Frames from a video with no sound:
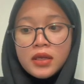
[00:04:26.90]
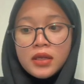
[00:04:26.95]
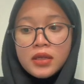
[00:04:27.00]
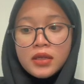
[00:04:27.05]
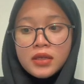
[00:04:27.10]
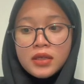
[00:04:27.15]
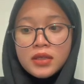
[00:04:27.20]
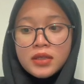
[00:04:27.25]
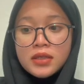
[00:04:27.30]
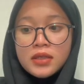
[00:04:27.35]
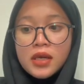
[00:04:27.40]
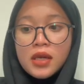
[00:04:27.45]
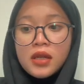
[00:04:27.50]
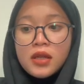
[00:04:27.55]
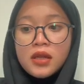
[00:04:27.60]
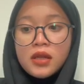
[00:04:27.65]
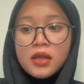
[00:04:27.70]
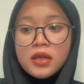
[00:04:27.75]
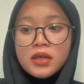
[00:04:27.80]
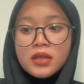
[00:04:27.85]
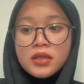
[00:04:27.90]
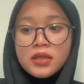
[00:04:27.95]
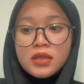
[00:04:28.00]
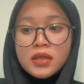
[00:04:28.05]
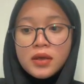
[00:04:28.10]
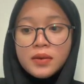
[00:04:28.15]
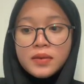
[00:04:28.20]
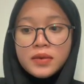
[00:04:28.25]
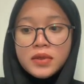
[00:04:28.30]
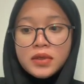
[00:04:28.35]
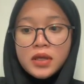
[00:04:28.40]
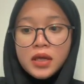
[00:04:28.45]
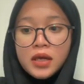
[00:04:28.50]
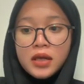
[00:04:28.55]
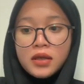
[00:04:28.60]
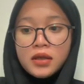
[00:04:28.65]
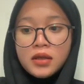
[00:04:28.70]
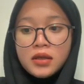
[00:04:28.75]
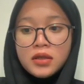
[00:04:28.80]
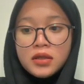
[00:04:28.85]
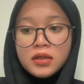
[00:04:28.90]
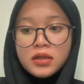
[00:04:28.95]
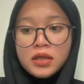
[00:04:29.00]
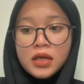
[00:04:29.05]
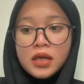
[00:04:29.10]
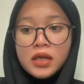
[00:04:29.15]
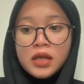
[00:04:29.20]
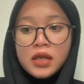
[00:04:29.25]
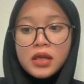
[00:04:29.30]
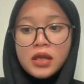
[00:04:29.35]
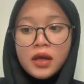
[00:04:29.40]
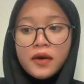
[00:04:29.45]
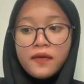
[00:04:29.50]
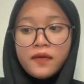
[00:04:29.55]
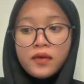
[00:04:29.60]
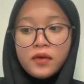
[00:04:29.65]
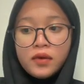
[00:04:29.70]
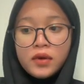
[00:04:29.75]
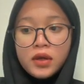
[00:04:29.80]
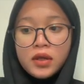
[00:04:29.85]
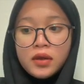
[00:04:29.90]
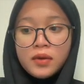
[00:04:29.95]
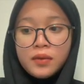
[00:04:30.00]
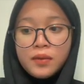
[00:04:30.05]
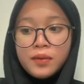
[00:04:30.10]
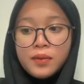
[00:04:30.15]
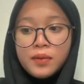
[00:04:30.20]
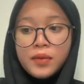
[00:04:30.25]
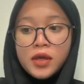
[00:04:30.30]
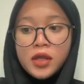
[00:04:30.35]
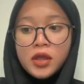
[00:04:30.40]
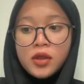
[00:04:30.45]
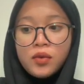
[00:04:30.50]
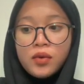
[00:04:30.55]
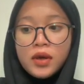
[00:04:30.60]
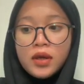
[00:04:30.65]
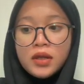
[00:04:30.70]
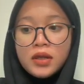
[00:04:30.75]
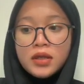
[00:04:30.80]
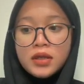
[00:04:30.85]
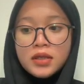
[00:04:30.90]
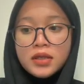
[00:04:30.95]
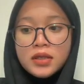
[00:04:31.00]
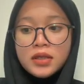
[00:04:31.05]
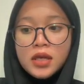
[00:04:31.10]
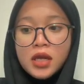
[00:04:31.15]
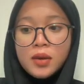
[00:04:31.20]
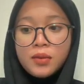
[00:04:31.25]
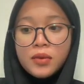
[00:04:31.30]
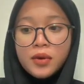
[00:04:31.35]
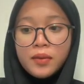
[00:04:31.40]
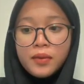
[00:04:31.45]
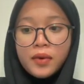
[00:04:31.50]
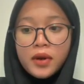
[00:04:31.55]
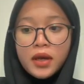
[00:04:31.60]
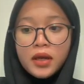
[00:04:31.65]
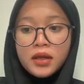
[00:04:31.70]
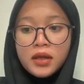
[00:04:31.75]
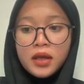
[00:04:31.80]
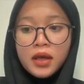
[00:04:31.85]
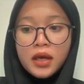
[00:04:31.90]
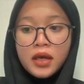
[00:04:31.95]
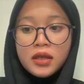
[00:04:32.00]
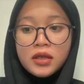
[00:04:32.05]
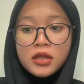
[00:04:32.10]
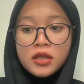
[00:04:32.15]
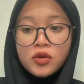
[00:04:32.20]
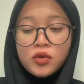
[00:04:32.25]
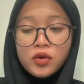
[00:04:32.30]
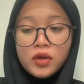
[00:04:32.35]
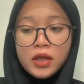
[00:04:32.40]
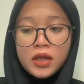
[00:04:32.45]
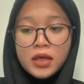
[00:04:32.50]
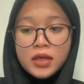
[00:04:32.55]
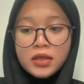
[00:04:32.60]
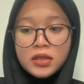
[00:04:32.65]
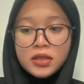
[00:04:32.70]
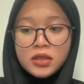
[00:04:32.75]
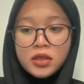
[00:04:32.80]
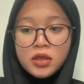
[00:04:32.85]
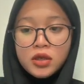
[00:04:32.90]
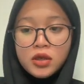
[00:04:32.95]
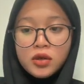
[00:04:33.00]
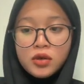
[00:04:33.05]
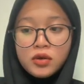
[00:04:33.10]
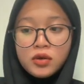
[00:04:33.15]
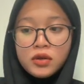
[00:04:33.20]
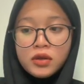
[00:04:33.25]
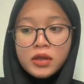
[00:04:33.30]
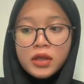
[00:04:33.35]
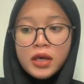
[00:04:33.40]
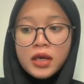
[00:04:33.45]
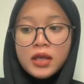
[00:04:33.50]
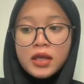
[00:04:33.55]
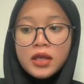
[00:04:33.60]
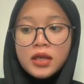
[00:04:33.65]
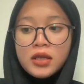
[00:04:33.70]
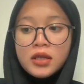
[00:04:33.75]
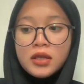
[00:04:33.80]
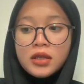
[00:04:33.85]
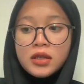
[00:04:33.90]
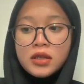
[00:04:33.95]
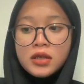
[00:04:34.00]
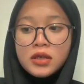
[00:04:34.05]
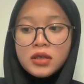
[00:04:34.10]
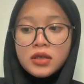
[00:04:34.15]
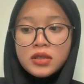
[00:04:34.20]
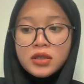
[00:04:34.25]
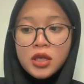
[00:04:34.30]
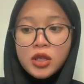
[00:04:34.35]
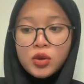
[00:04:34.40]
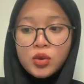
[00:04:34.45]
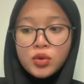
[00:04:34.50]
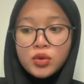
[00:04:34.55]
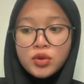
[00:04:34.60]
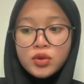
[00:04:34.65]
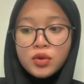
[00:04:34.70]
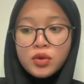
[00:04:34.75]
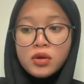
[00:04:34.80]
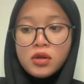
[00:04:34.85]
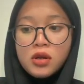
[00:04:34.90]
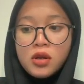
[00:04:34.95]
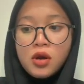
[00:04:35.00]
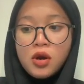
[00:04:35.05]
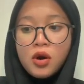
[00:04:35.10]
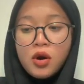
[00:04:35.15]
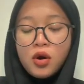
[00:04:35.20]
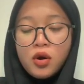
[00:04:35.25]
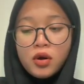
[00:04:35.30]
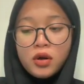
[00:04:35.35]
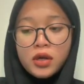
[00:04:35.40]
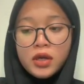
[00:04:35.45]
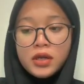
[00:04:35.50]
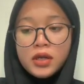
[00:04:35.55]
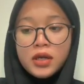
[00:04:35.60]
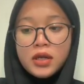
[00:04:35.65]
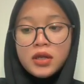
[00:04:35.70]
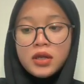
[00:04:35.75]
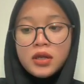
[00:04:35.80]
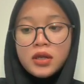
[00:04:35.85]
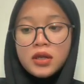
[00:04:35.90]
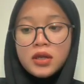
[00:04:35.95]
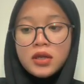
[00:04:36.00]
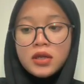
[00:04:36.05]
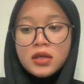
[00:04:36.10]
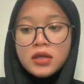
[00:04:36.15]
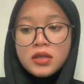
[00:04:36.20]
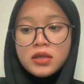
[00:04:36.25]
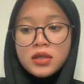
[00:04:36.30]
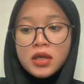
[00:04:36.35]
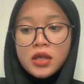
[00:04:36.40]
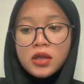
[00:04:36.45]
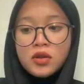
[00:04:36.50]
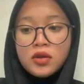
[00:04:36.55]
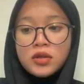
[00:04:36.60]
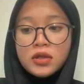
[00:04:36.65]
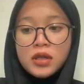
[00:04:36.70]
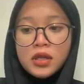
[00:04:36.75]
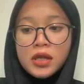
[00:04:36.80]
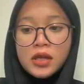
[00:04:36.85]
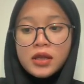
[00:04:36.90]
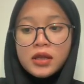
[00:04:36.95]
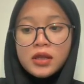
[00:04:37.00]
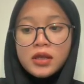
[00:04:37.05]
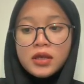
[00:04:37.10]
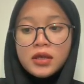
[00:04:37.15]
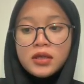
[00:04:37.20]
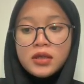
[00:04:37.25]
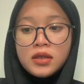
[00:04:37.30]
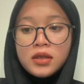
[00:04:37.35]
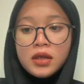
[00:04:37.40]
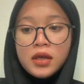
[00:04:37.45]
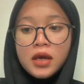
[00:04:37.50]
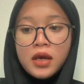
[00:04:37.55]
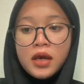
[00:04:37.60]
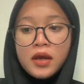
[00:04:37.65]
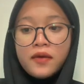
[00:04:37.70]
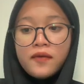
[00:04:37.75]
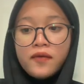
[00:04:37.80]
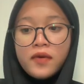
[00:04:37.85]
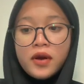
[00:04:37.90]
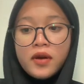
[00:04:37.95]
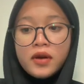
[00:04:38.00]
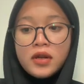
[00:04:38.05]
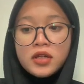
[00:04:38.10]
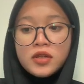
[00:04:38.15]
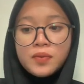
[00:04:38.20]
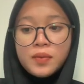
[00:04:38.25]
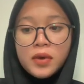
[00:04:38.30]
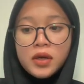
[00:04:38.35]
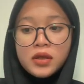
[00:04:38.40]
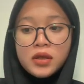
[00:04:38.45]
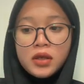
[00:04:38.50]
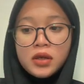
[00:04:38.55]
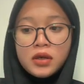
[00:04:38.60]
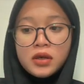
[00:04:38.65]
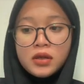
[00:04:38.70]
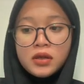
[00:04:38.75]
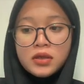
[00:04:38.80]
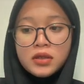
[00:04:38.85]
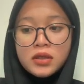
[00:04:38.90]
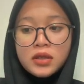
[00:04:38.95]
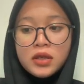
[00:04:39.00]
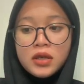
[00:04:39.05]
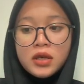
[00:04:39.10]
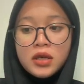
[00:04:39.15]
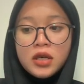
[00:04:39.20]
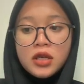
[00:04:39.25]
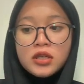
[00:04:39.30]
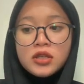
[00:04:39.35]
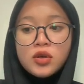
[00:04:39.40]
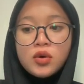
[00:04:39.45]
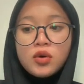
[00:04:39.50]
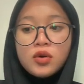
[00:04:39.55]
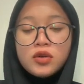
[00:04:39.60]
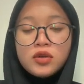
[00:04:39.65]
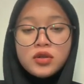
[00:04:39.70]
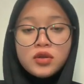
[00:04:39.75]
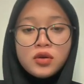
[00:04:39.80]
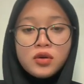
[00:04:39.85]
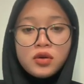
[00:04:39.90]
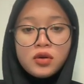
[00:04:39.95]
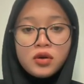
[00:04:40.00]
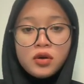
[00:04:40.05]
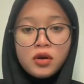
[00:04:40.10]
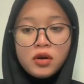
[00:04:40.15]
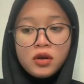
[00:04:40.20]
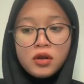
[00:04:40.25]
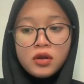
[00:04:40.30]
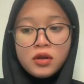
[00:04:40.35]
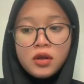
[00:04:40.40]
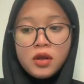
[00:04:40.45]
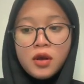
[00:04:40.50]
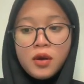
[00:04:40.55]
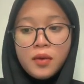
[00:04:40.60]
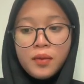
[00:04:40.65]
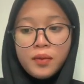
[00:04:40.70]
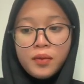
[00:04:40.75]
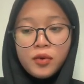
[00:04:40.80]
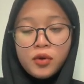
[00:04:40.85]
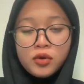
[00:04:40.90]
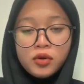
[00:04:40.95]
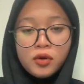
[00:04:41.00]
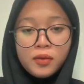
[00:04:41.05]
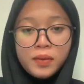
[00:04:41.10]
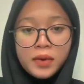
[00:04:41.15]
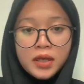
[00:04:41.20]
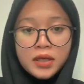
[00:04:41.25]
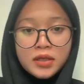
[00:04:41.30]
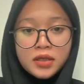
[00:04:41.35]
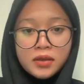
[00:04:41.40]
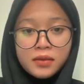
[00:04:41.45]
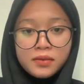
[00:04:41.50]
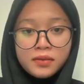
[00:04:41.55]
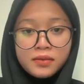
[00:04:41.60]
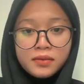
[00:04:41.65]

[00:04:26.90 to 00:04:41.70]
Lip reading: The cell clears substance, jelly-like fluid, between the cell membrane and the nucleus, containing the cytosol, organelle, cytoskeleton, and various particles. It's also called protoplasm.